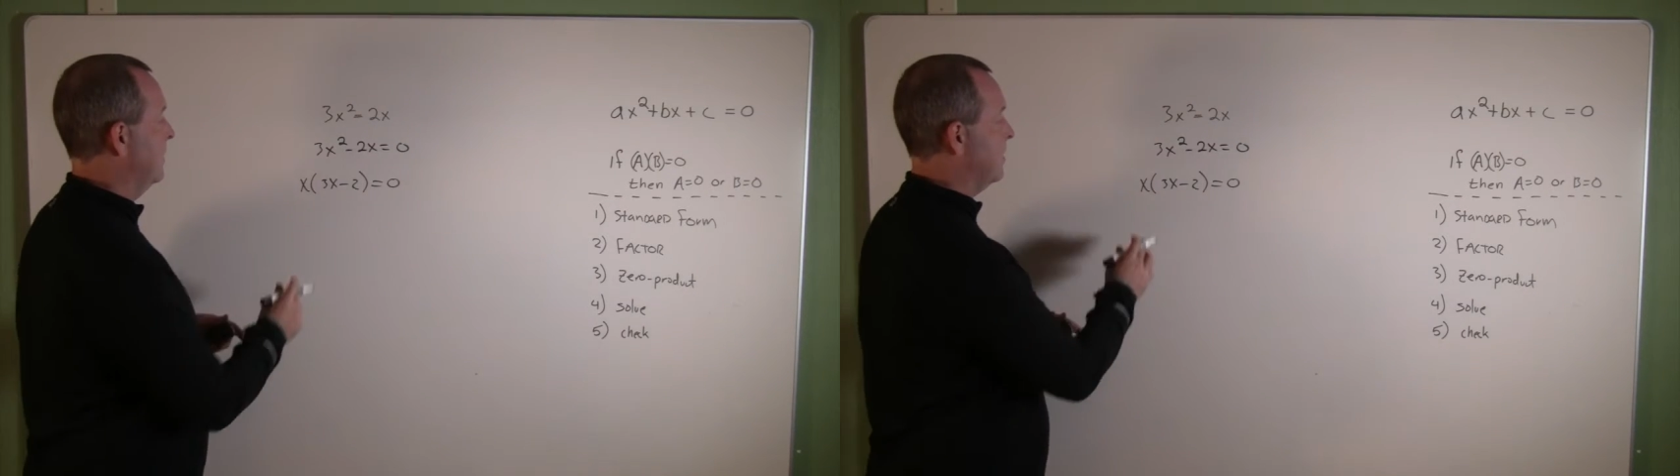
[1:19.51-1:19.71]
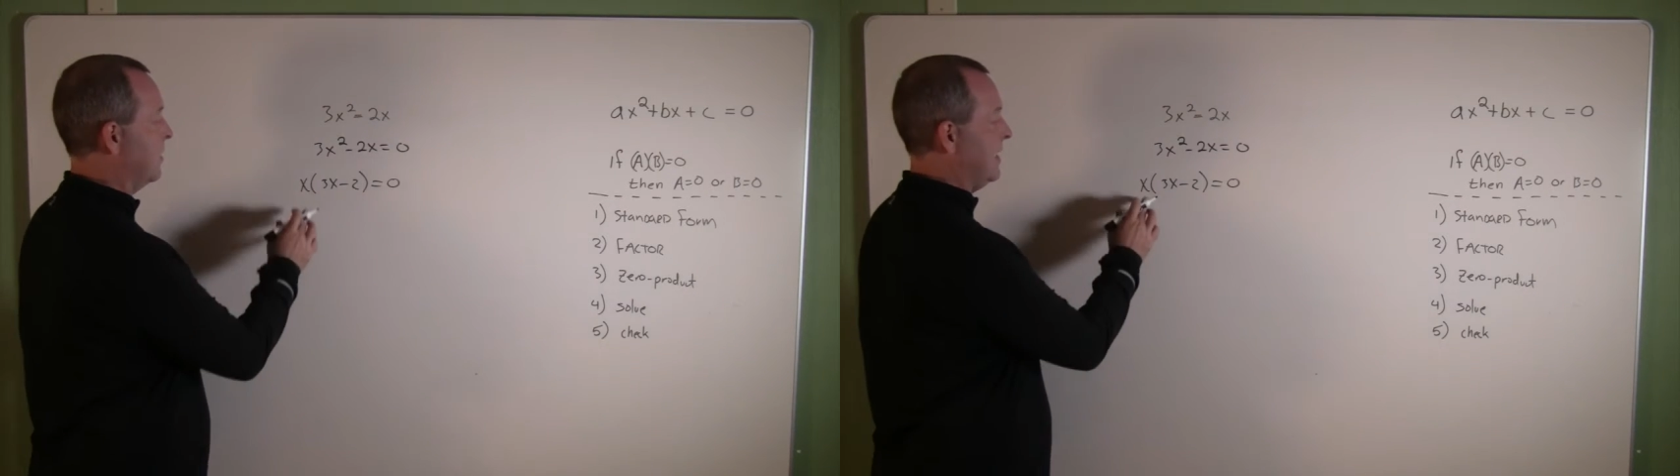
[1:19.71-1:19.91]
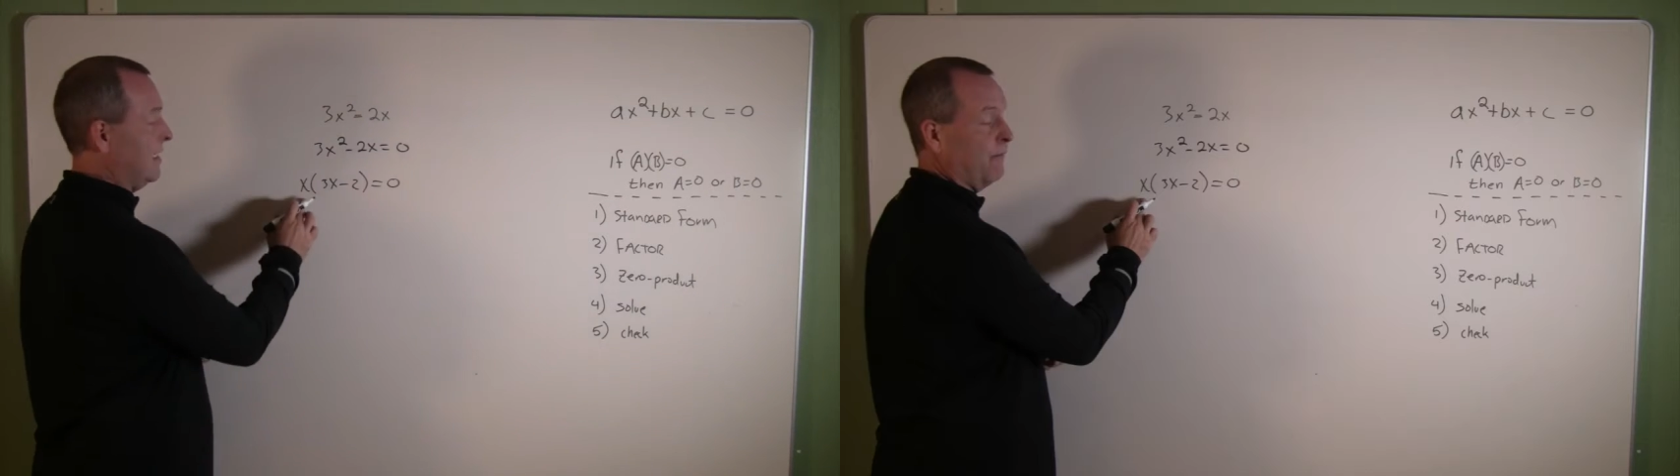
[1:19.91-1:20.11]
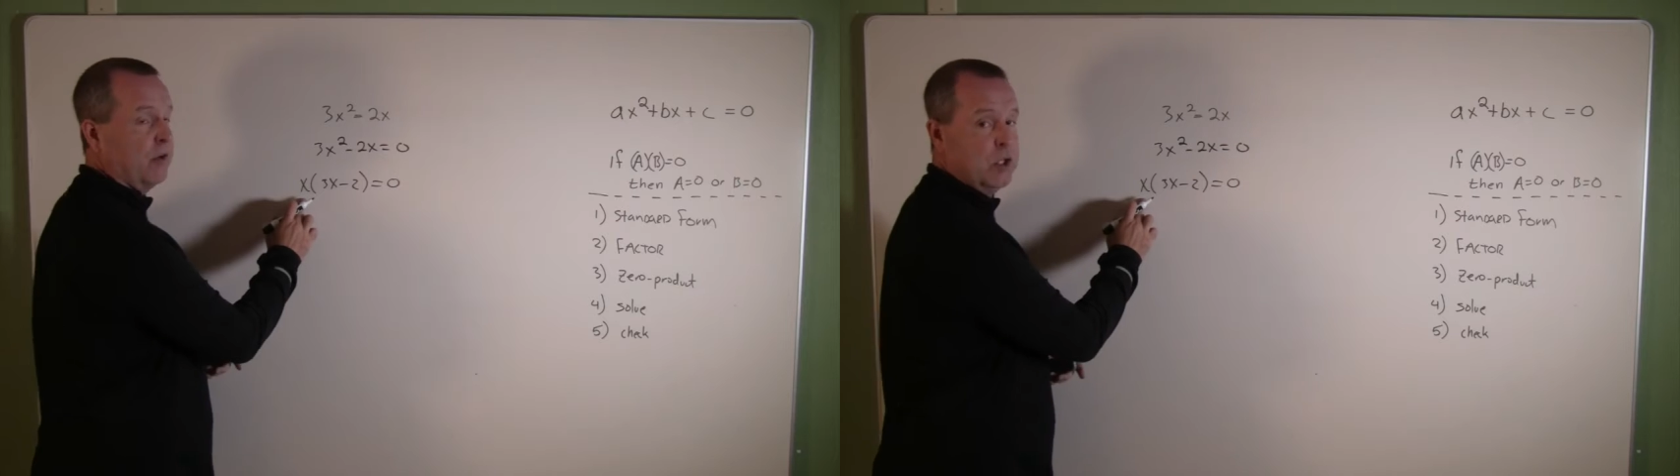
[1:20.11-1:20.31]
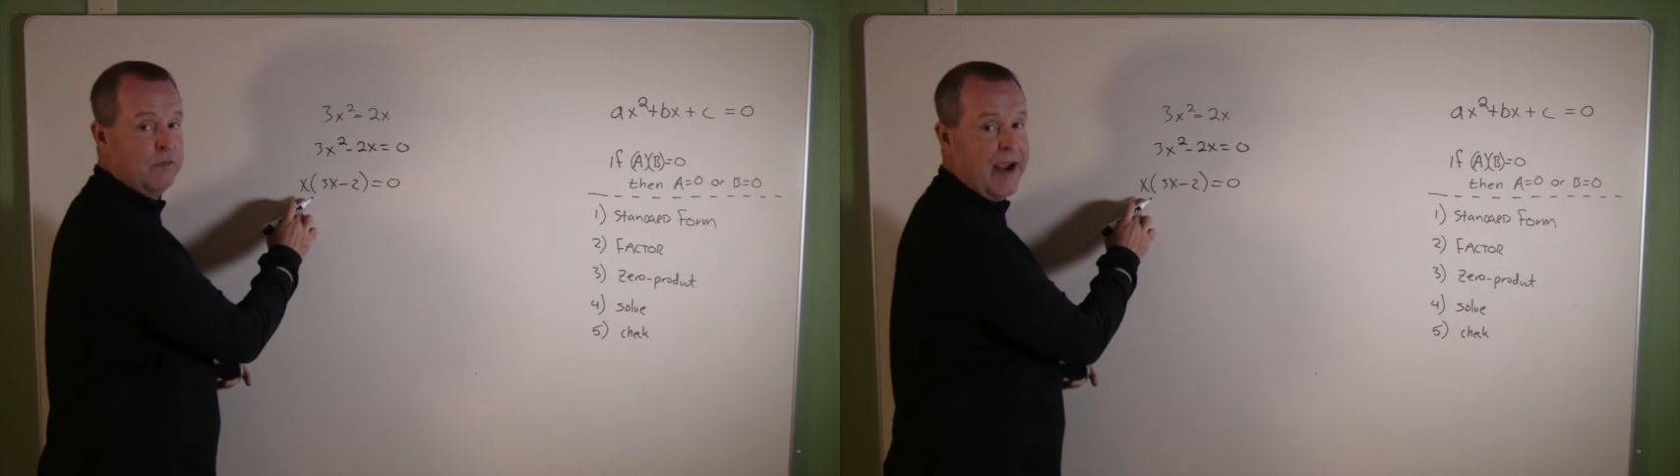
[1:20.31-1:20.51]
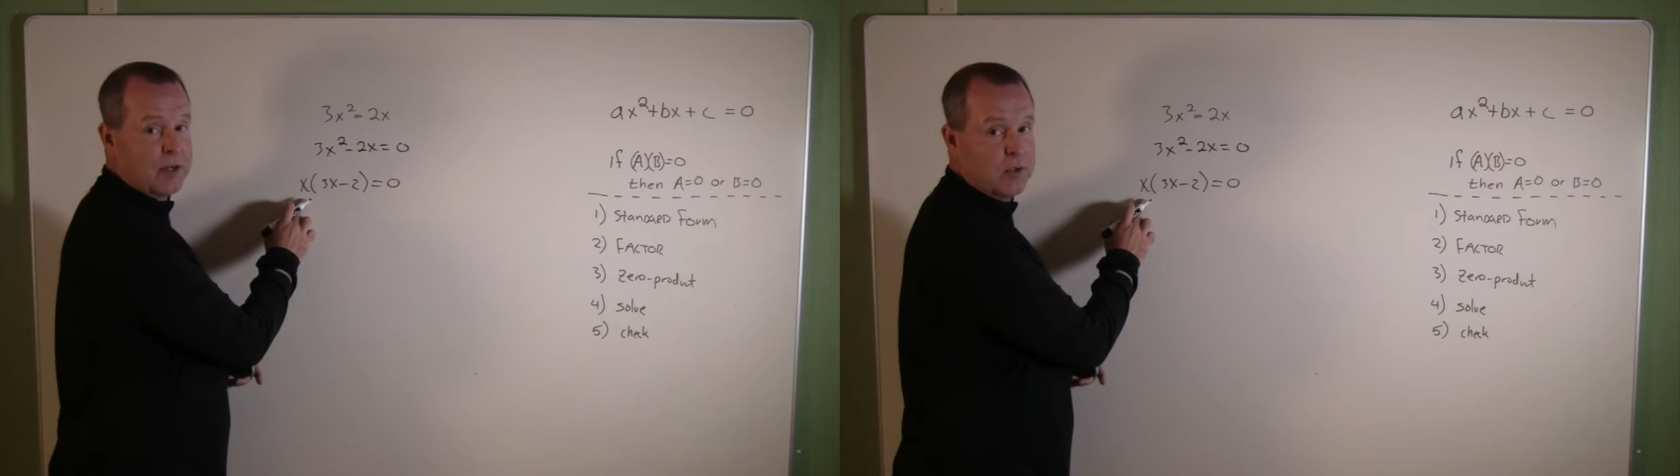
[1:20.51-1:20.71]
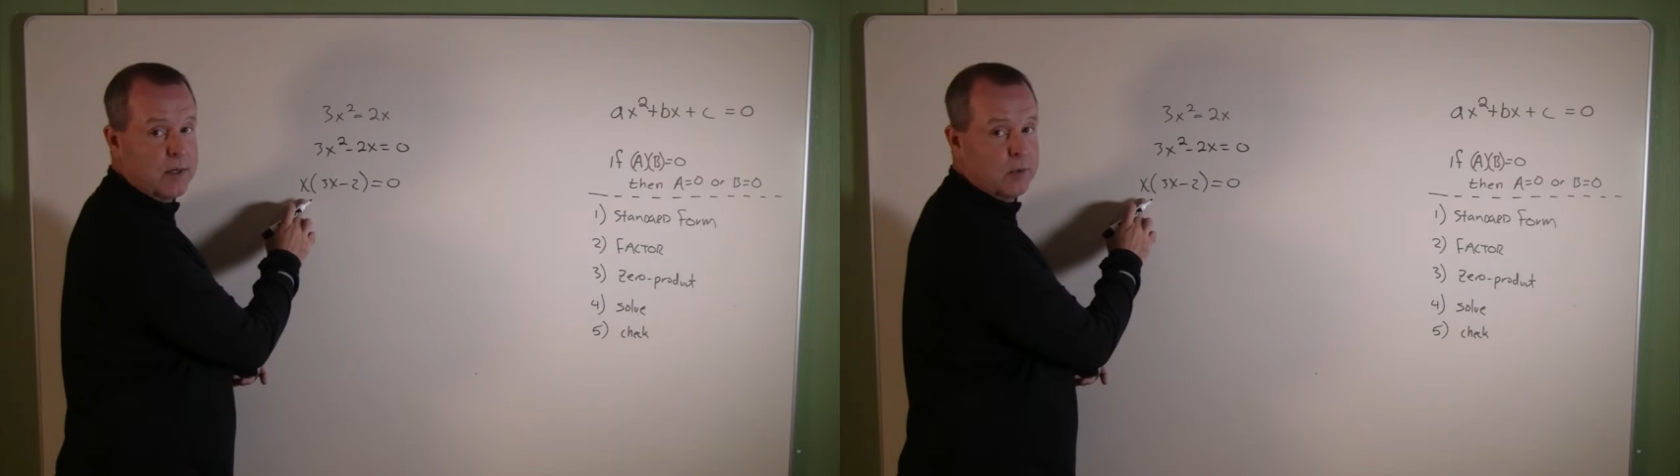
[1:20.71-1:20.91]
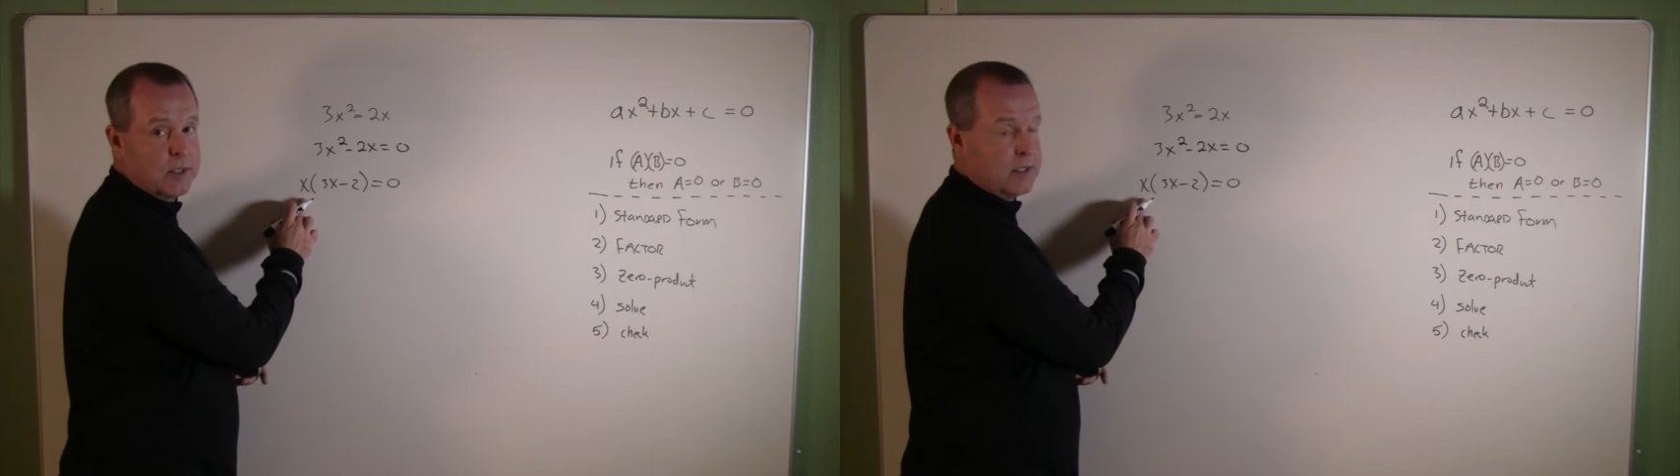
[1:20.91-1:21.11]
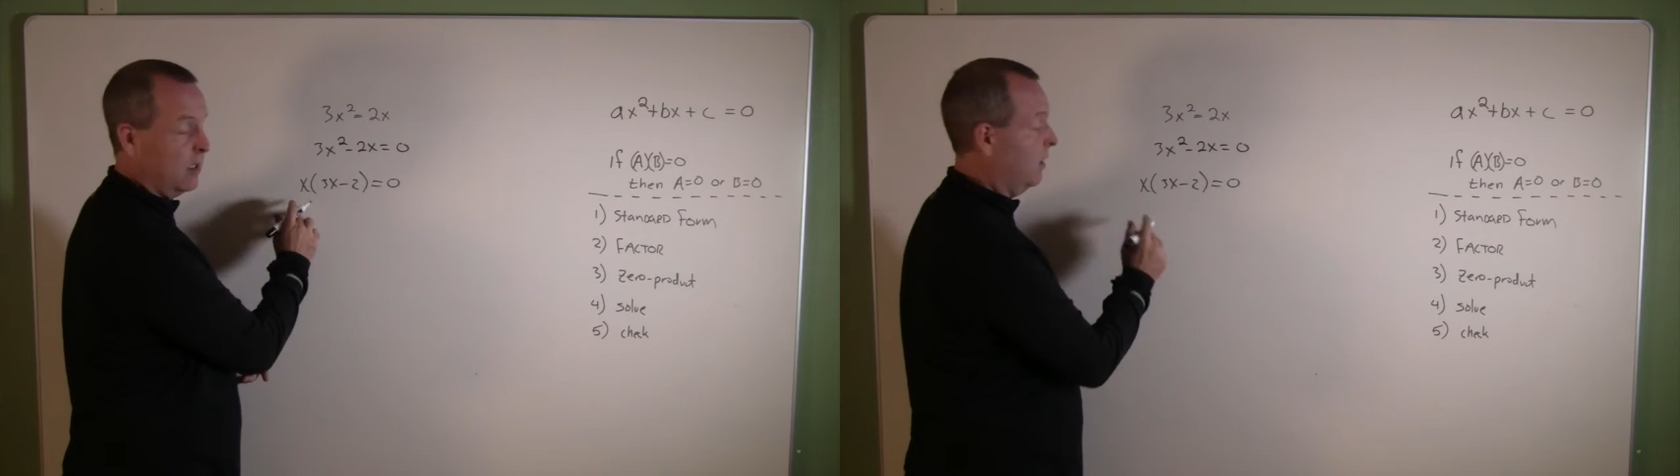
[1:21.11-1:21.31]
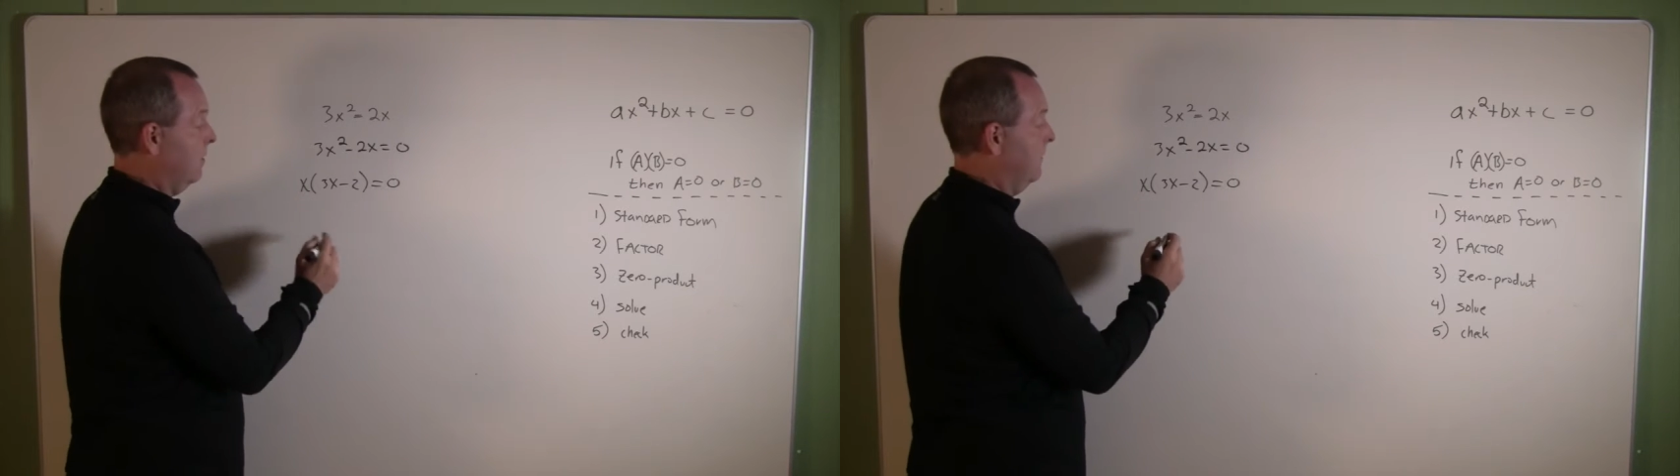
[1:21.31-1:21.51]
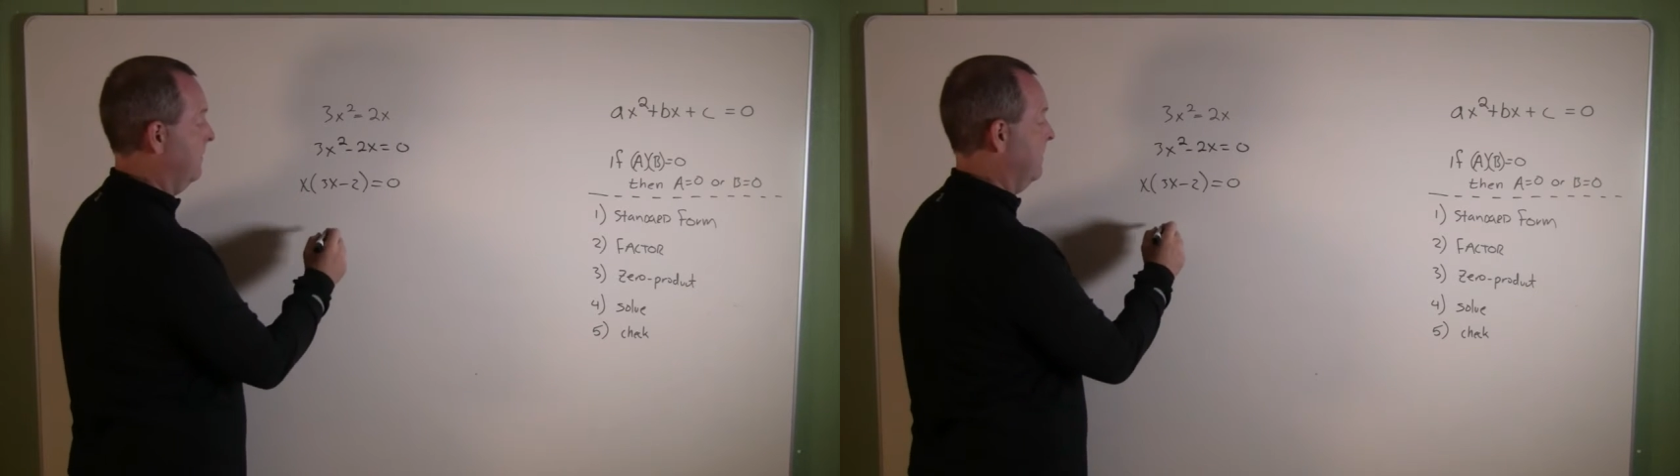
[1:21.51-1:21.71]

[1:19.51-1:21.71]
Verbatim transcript: So I'll set the first factor equal to zero,